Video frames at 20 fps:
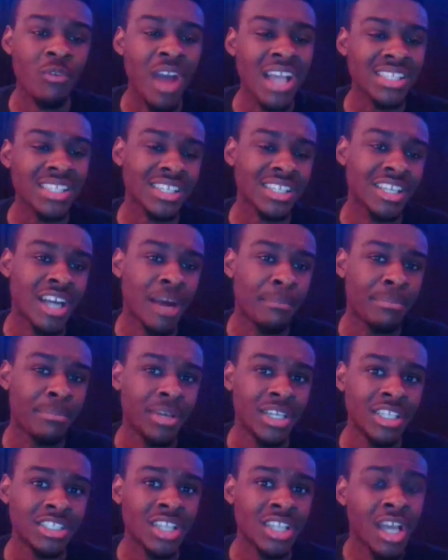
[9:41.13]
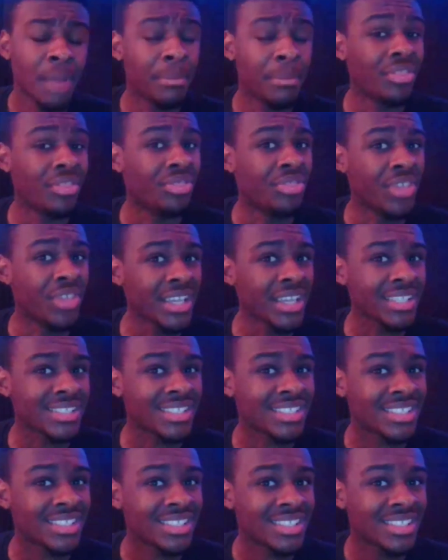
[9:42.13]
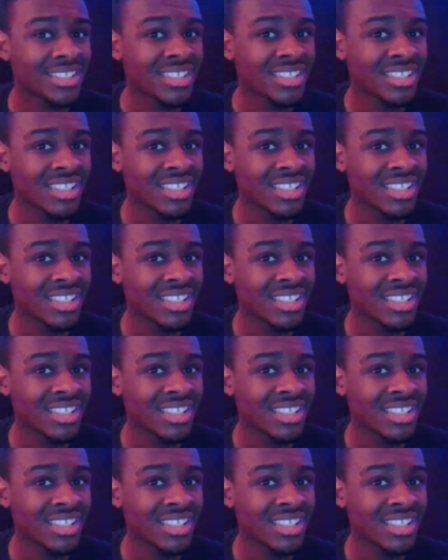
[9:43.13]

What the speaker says: in wrestling companies. But this